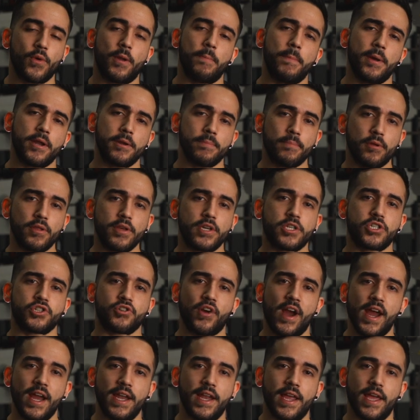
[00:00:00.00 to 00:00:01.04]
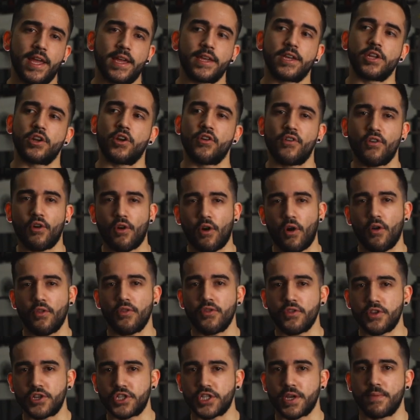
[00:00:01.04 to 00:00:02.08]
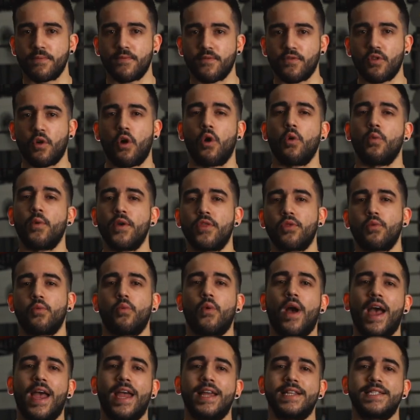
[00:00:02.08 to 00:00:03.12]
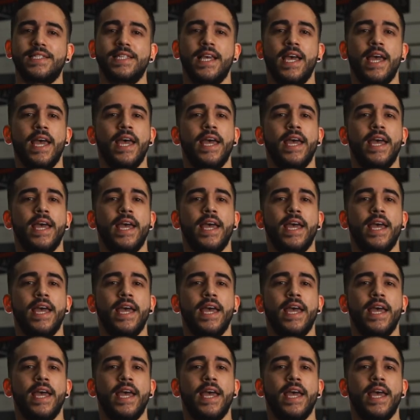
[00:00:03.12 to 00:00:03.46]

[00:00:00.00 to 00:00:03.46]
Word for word: And metabolic training, you know, on the gym floor with weights,